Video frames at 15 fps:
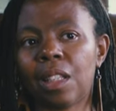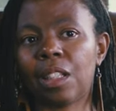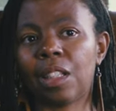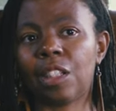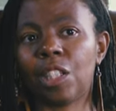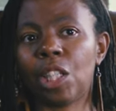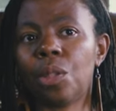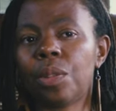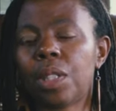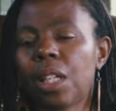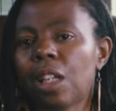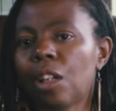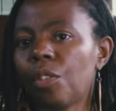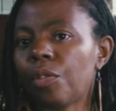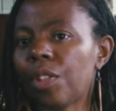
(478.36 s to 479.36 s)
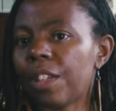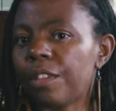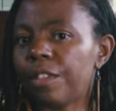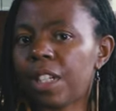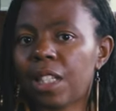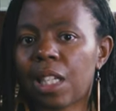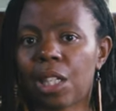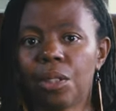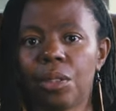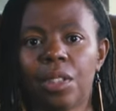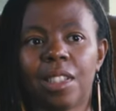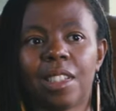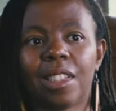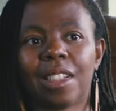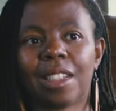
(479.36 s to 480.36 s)
using a lot of their
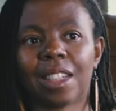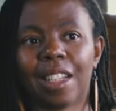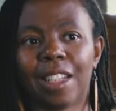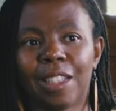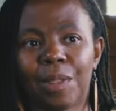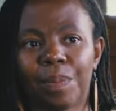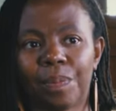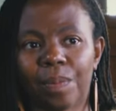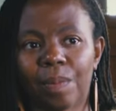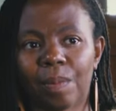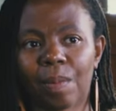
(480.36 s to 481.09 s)
videos, um,